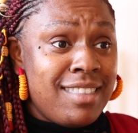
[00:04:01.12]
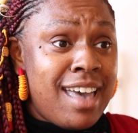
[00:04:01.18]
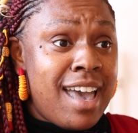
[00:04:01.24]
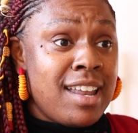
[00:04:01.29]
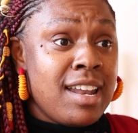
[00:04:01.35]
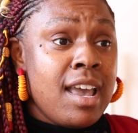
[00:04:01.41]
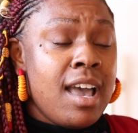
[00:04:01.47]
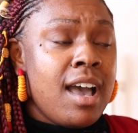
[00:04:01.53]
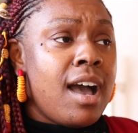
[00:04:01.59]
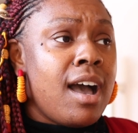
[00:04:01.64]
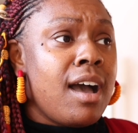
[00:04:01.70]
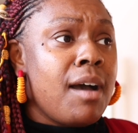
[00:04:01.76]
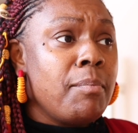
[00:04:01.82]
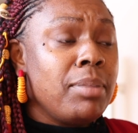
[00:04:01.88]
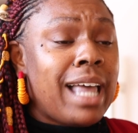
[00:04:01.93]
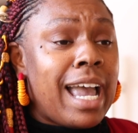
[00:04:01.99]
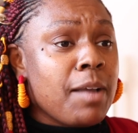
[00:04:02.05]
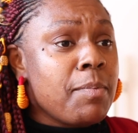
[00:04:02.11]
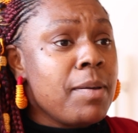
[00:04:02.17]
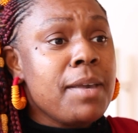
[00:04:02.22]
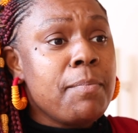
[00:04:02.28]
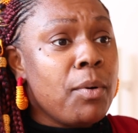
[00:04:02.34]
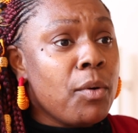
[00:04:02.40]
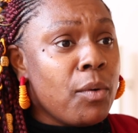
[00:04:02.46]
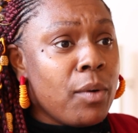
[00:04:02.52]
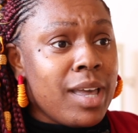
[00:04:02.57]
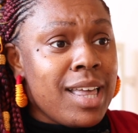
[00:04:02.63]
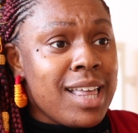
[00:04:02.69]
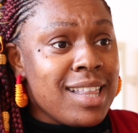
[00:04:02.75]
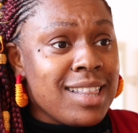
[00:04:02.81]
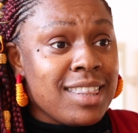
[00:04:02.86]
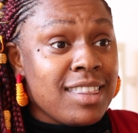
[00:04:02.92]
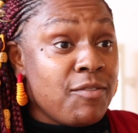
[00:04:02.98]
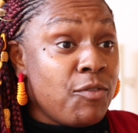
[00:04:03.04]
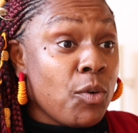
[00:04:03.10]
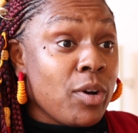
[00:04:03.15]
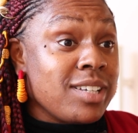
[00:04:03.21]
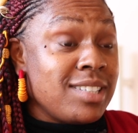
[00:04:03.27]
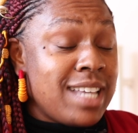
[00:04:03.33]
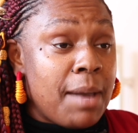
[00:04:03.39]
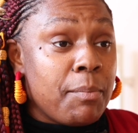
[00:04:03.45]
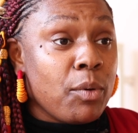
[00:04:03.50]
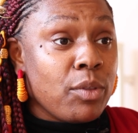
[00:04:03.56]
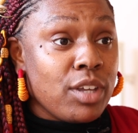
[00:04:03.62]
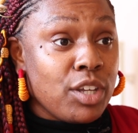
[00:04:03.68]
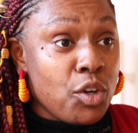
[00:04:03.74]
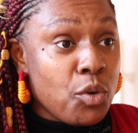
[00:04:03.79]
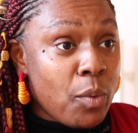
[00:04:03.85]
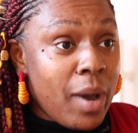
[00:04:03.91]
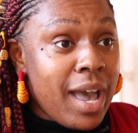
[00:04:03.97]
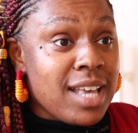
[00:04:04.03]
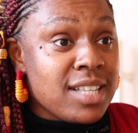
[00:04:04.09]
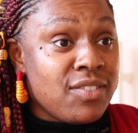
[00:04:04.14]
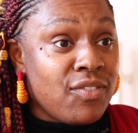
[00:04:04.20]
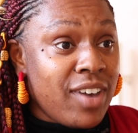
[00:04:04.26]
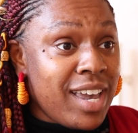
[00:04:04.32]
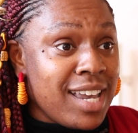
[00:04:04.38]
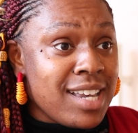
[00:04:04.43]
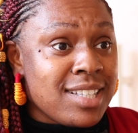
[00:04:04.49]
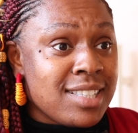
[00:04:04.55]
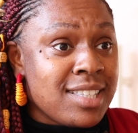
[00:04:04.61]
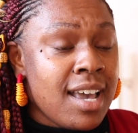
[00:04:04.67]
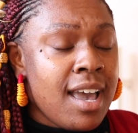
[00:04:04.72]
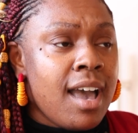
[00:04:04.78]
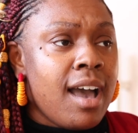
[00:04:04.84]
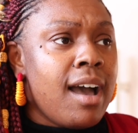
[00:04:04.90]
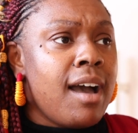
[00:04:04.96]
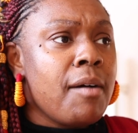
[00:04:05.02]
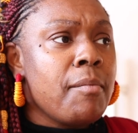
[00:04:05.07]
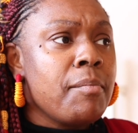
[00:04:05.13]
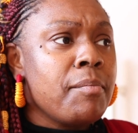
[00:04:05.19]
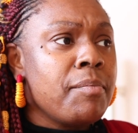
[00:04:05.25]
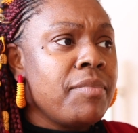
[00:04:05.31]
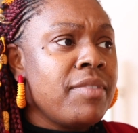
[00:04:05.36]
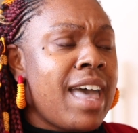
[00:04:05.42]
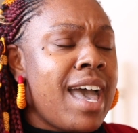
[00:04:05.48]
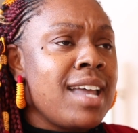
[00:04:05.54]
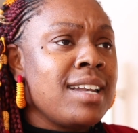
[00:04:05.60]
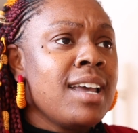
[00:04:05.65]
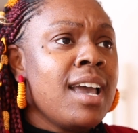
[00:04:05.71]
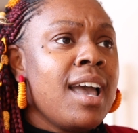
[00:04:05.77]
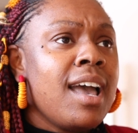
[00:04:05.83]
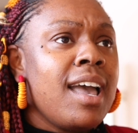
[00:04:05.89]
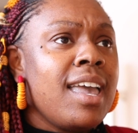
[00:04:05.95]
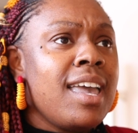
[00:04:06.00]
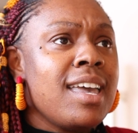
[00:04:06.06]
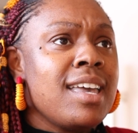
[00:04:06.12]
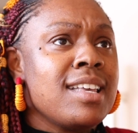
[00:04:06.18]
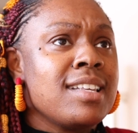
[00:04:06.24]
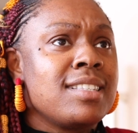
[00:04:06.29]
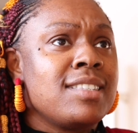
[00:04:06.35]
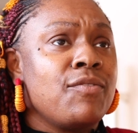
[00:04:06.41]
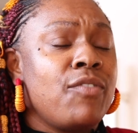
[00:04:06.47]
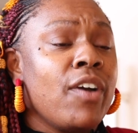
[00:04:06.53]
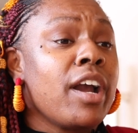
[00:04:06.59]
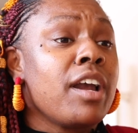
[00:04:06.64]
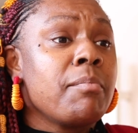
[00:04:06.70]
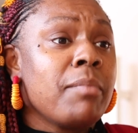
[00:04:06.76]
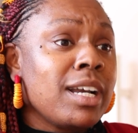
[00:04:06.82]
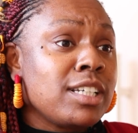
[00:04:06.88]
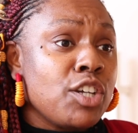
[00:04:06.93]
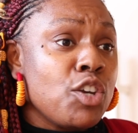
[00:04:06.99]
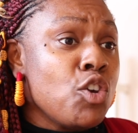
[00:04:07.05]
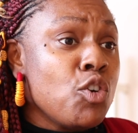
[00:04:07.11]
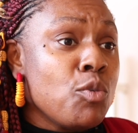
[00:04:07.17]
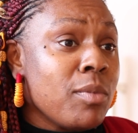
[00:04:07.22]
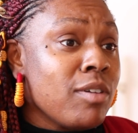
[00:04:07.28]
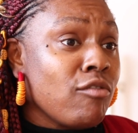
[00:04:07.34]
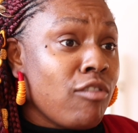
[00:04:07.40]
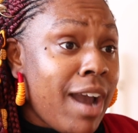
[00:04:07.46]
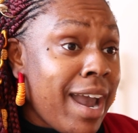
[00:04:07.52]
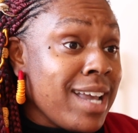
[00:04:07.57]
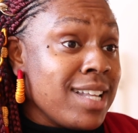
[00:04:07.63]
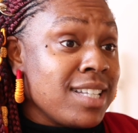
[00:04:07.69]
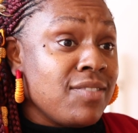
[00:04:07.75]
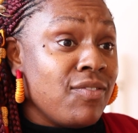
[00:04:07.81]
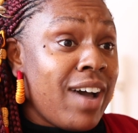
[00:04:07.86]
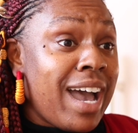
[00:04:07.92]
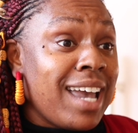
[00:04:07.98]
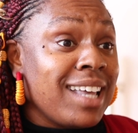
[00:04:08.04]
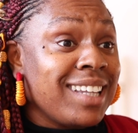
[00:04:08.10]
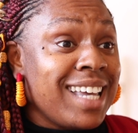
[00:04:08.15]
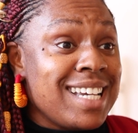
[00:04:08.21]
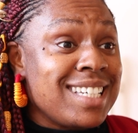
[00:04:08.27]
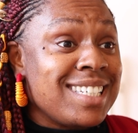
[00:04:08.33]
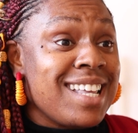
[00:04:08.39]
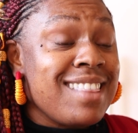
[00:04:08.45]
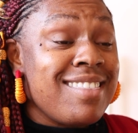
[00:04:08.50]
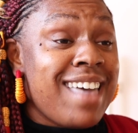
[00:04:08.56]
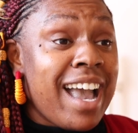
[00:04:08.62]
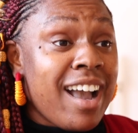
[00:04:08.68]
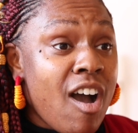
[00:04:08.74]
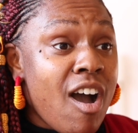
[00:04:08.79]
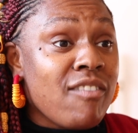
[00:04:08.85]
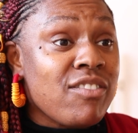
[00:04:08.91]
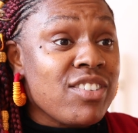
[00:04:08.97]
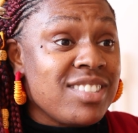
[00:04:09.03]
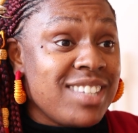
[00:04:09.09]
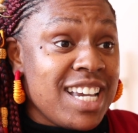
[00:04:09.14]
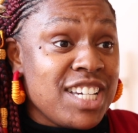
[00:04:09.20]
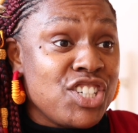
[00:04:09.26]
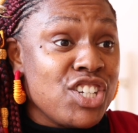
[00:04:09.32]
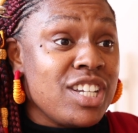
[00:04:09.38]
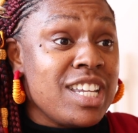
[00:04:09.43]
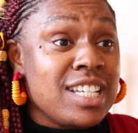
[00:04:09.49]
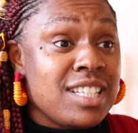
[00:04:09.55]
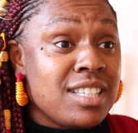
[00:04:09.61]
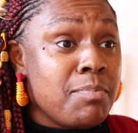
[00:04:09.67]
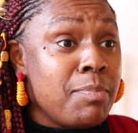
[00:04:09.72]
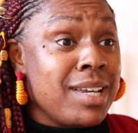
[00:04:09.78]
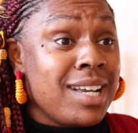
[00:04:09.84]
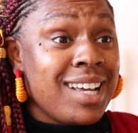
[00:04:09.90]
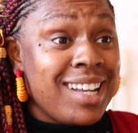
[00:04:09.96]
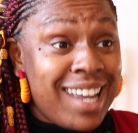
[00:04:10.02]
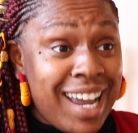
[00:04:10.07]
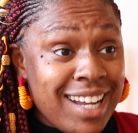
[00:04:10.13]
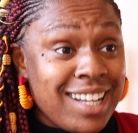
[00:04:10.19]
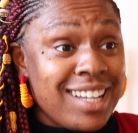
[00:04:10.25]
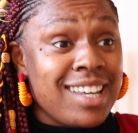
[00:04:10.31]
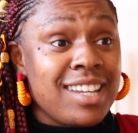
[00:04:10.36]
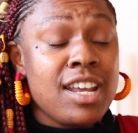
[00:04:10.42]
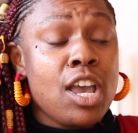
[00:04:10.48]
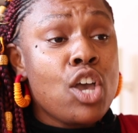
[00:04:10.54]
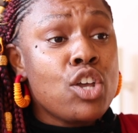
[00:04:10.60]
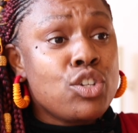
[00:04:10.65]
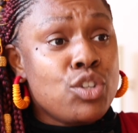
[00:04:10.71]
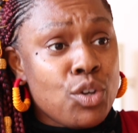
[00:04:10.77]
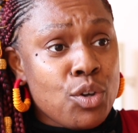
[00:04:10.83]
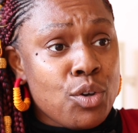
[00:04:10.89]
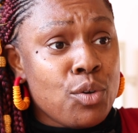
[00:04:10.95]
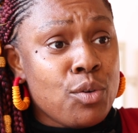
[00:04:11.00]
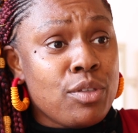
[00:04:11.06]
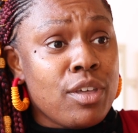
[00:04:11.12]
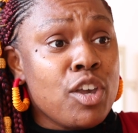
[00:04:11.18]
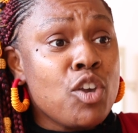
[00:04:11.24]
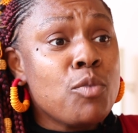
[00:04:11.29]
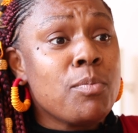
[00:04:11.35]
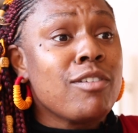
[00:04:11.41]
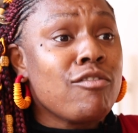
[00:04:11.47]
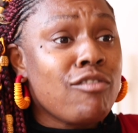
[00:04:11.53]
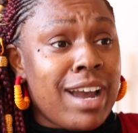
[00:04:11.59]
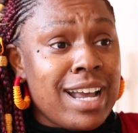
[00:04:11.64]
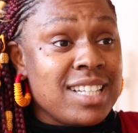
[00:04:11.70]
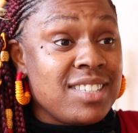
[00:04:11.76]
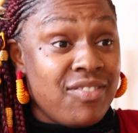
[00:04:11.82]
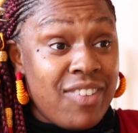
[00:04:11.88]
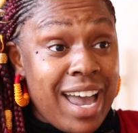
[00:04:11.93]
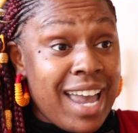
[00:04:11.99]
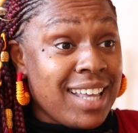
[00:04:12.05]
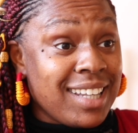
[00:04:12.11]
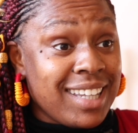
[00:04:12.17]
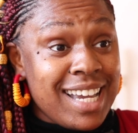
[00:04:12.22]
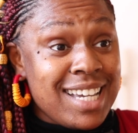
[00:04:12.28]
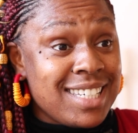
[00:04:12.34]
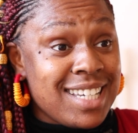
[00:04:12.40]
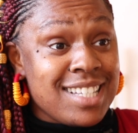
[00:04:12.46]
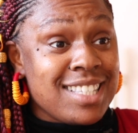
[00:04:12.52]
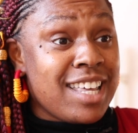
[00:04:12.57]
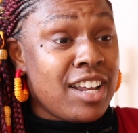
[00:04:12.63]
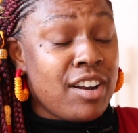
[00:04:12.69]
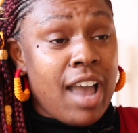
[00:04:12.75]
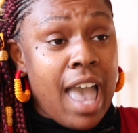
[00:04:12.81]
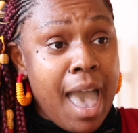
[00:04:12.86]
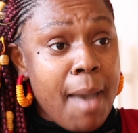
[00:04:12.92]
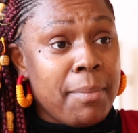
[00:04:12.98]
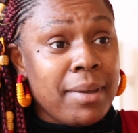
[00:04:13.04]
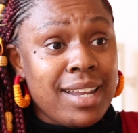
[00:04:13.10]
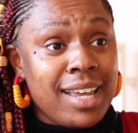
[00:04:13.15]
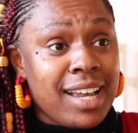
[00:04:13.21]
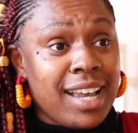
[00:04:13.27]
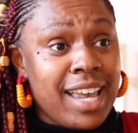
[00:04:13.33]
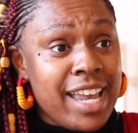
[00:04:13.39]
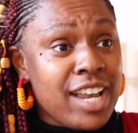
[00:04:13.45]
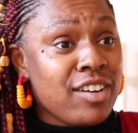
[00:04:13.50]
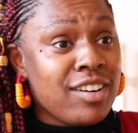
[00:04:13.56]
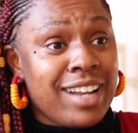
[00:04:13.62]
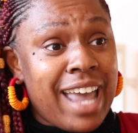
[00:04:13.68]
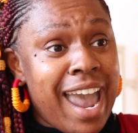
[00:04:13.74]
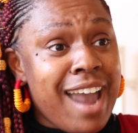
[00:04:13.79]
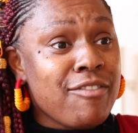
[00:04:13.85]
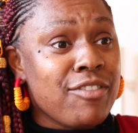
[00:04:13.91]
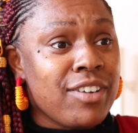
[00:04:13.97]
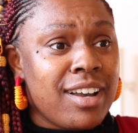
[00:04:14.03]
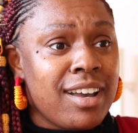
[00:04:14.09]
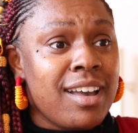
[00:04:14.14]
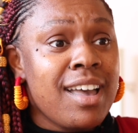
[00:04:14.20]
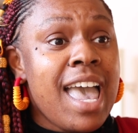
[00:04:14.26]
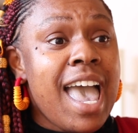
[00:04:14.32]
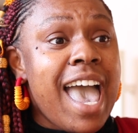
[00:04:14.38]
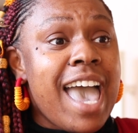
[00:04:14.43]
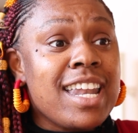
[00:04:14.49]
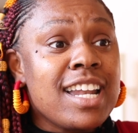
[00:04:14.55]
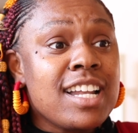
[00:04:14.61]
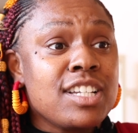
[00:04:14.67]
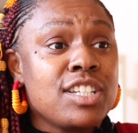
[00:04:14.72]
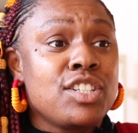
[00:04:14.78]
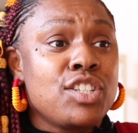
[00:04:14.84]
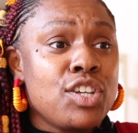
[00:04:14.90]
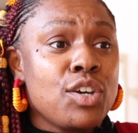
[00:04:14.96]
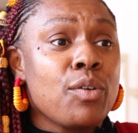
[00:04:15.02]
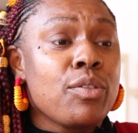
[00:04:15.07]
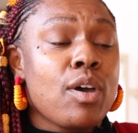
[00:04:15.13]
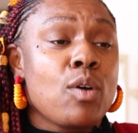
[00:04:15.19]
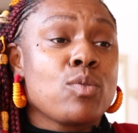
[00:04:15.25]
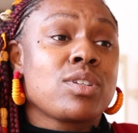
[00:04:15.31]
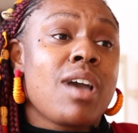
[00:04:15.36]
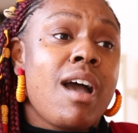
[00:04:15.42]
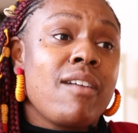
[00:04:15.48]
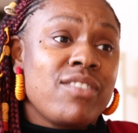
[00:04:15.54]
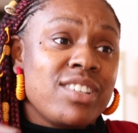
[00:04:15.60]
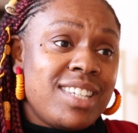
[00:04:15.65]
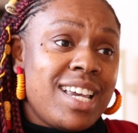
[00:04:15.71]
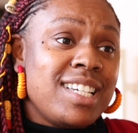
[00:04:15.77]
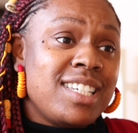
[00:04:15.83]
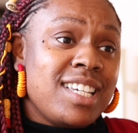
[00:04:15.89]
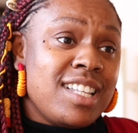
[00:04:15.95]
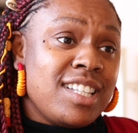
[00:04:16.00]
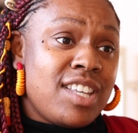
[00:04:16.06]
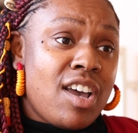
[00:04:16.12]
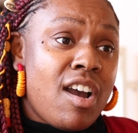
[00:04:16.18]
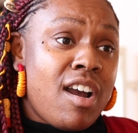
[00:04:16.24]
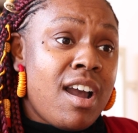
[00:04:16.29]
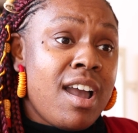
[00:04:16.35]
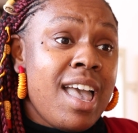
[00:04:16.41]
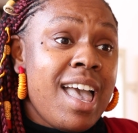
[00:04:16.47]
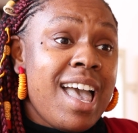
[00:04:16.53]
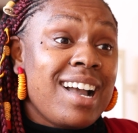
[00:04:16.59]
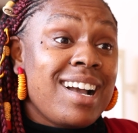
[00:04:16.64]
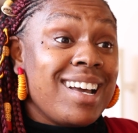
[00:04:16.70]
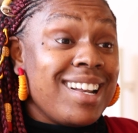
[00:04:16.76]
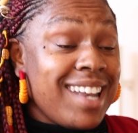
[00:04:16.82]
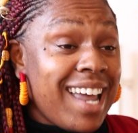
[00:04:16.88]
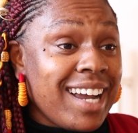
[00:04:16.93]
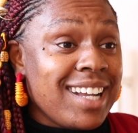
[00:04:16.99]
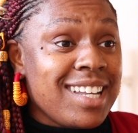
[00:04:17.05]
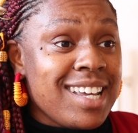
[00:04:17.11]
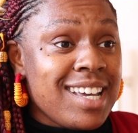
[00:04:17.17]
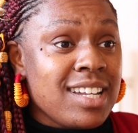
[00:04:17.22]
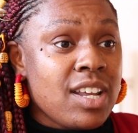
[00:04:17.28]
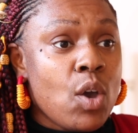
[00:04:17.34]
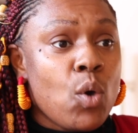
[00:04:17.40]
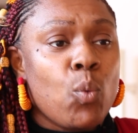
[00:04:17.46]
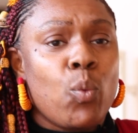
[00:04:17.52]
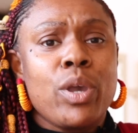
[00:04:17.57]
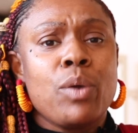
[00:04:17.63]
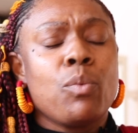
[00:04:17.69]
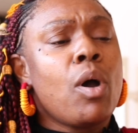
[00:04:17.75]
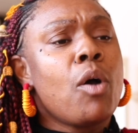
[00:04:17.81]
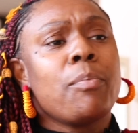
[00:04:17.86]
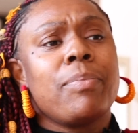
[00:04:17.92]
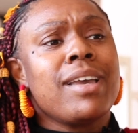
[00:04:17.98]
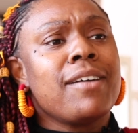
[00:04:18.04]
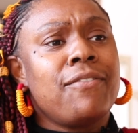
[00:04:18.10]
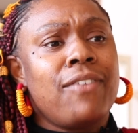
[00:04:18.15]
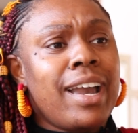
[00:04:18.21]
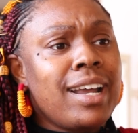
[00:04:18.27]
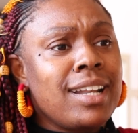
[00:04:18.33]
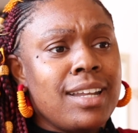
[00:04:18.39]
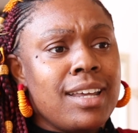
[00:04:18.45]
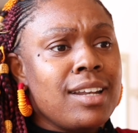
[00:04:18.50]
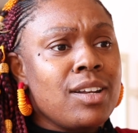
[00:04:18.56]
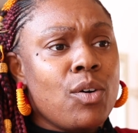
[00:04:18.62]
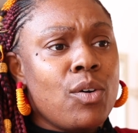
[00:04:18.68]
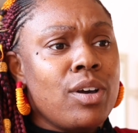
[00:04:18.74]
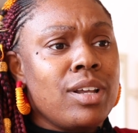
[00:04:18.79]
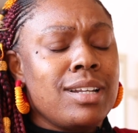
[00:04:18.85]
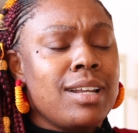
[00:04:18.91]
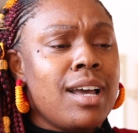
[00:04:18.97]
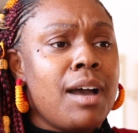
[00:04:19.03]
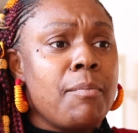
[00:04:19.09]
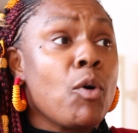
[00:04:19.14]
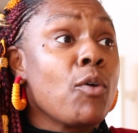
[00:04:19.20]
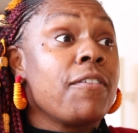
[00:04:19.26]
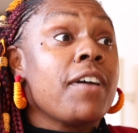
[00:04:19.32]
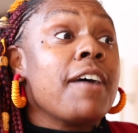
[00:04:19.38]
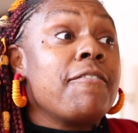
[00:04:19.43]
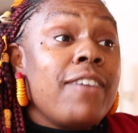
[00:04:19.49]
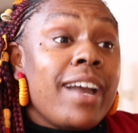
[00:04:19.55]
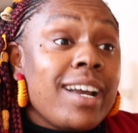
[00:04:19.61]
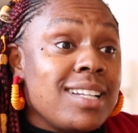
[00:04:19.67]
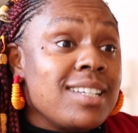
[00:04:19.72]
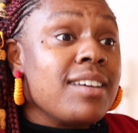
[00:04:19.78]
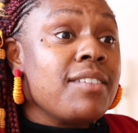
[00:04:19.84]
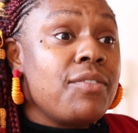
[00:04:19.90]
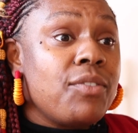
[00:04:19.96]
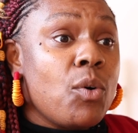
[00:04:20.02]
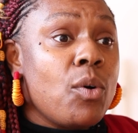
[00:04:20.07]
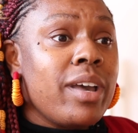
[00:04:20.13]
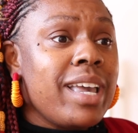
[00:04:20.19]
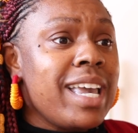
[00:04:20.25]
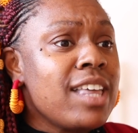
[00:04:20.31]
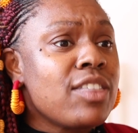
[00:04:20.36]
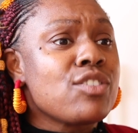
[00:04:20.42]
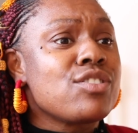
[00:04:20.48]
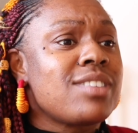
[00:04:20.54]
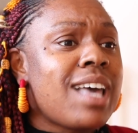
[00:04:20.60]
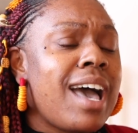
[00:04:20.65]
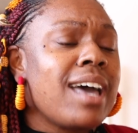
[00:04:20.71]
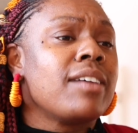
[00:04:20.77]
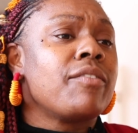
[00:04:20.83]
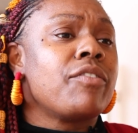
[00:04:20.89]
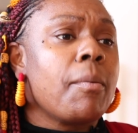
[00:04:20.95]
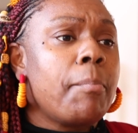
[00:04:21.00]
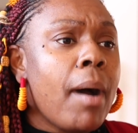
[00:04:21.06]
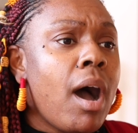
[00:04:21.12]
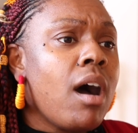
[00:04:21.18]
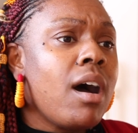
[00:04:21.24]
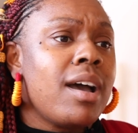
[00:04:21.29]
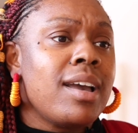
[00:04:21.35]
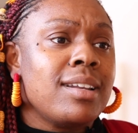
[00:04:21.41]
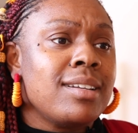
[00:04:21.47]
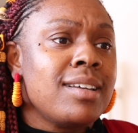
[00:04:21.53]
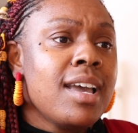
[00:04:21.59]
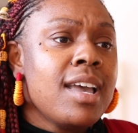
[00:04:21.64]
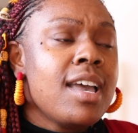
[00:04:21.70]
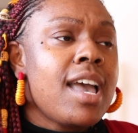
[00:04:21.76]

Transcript: that Black people in, for example, the US face, that is very much a human rights violation. That conversation needs to be connected to the human rights violations that are happening here in Africa. And until those conversations are connected, we won't be affected on or effective on either side of the pond.